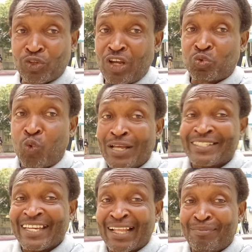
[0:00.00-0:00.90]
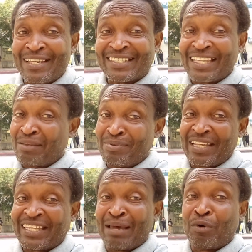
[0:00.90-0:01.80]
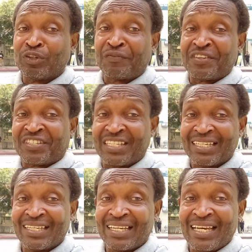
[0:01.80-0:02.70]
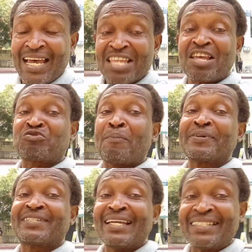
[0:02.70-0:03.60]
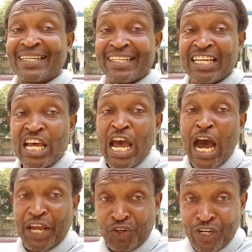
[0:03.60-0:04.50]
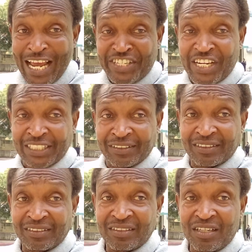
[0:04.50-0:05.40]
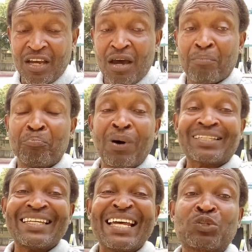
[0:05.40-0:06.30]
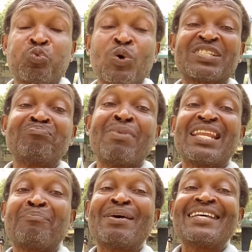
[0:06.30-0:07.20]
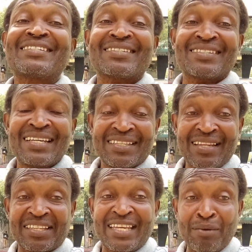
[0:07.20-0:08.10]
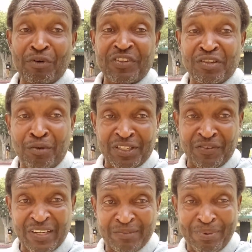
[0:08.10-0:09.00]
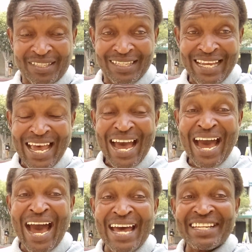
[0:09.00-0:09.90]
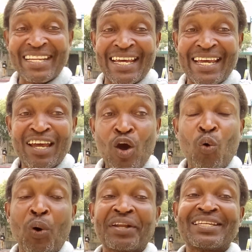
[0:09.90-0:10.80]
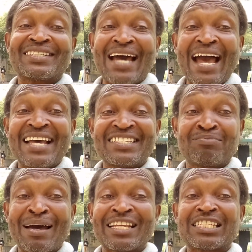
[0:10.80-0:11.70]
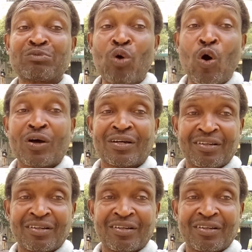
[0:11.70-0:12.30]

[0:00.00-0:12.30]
was not one single beast like the beast that came out of the sea that represented a new nation, but it was many beasts that came out of the bottomless pit, and they were disguised by the smoke